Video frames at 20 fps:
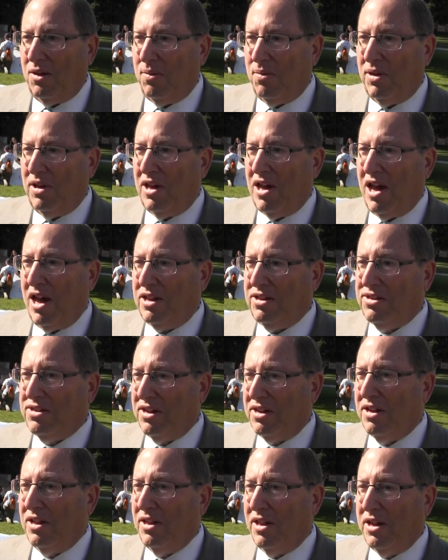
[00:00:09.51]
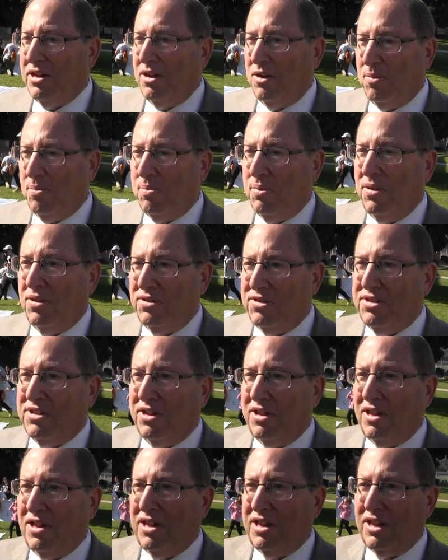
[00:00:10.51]
Well, I sent a letter
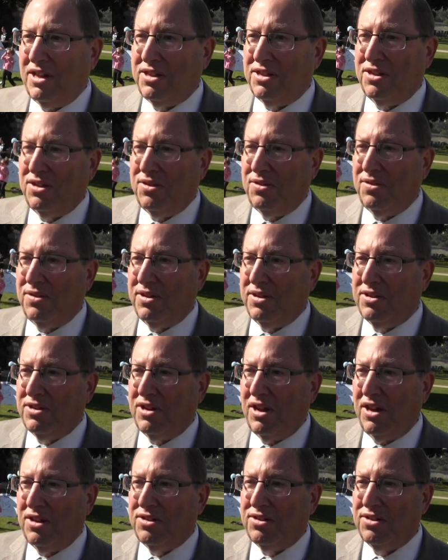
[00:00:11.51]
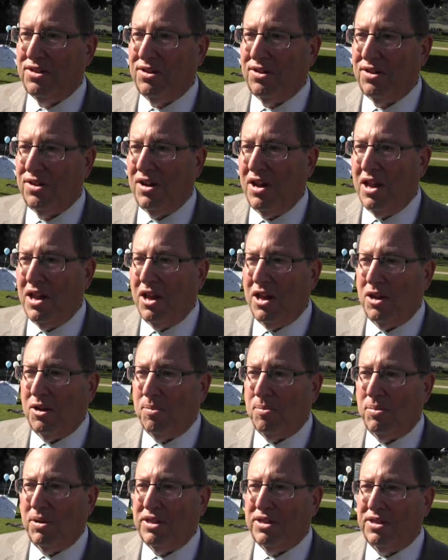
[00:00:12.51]
personally to the chancellor,
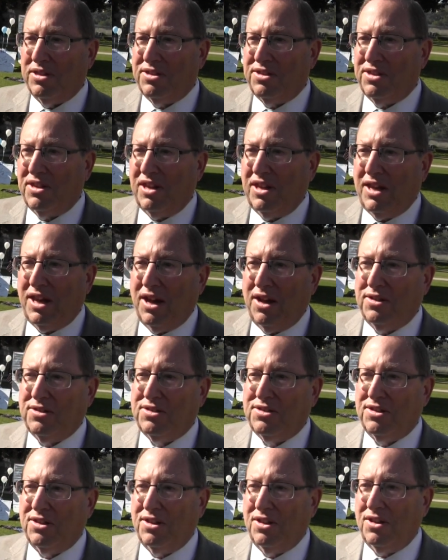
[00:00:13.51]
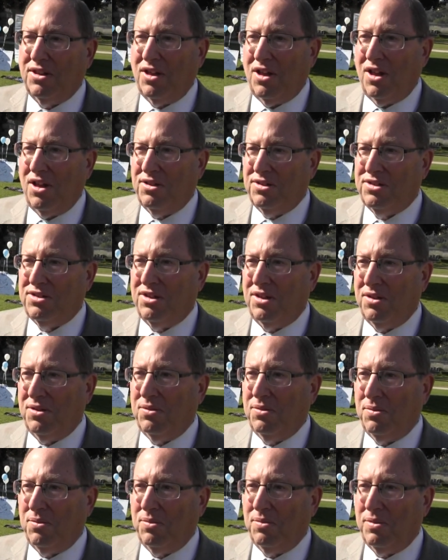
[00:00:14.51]
but the city council
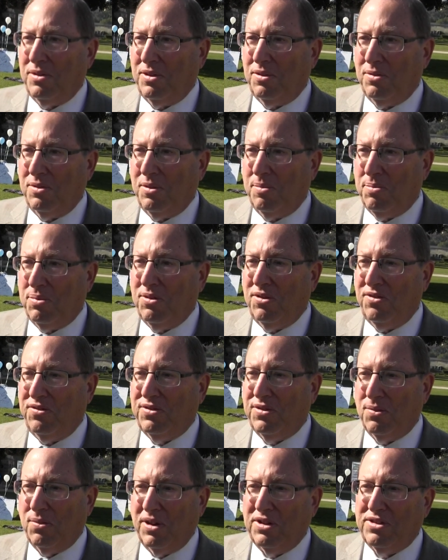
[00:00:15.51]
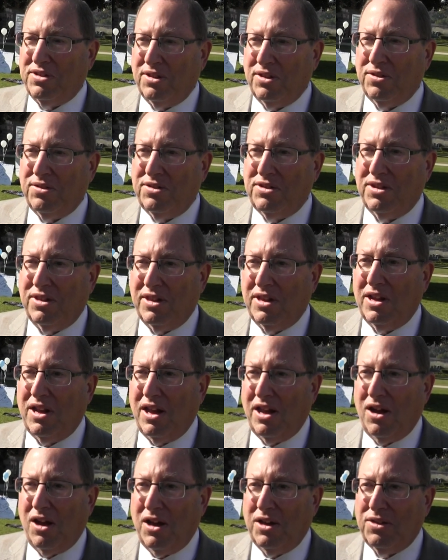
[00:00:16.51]
also approved the resolution that
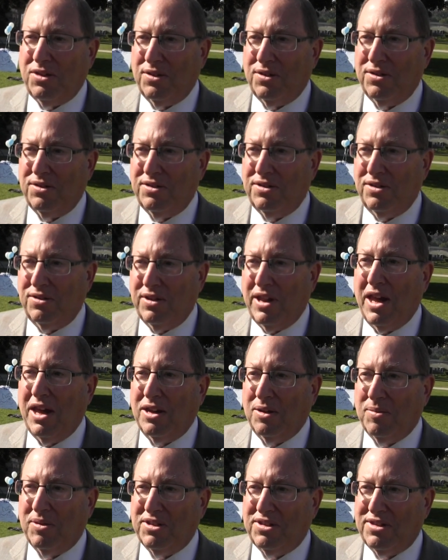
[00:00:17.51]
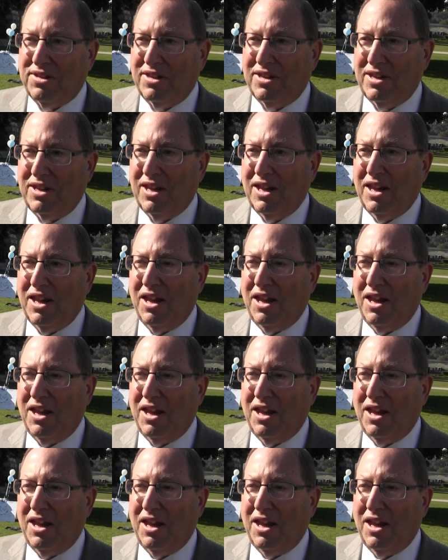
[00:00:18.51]
I authored unanimously,